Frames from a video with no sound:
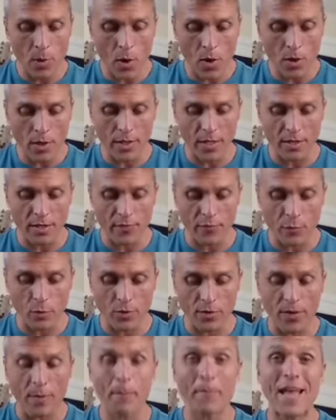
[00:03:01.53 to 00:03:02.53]
party
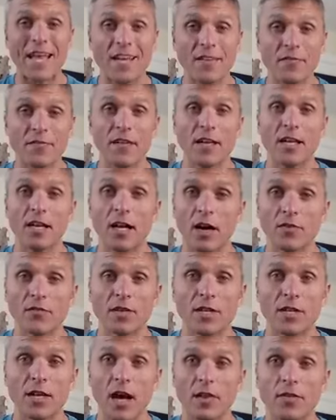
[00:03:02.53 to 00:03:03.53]
for the benefit of
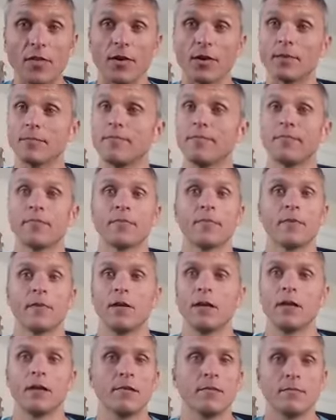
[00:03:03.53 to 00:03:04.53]
another.
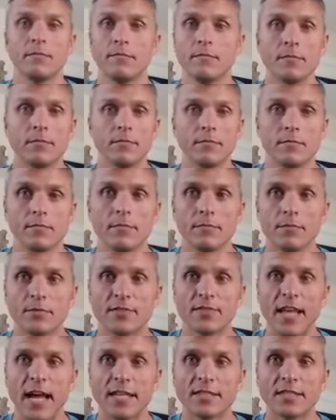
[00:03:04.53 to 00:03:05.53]
It's
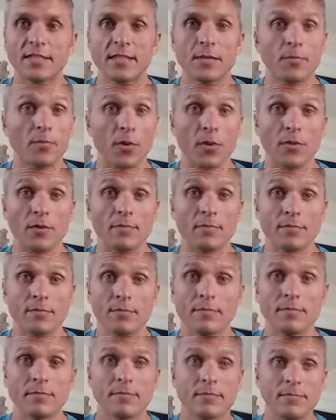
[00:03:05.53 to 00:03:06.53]
that simple.
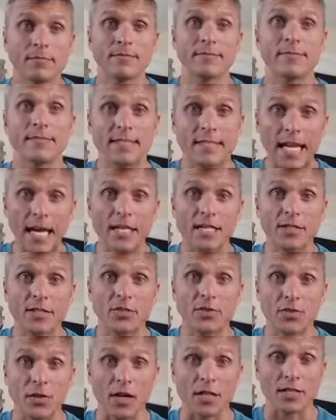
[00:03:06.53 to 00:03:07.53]
That is a
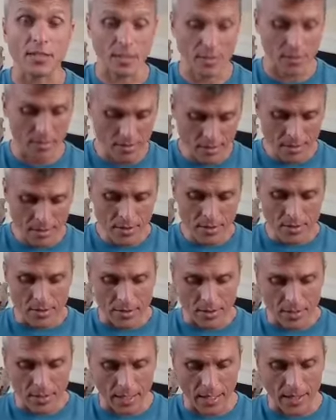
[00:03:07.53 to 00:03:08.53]
trust.
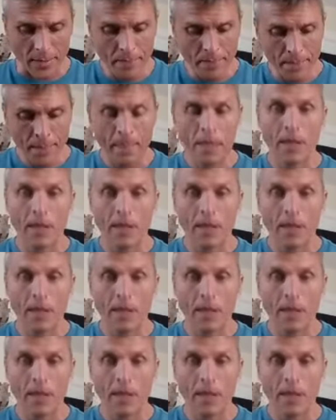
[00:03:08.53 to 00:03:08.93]
Okay,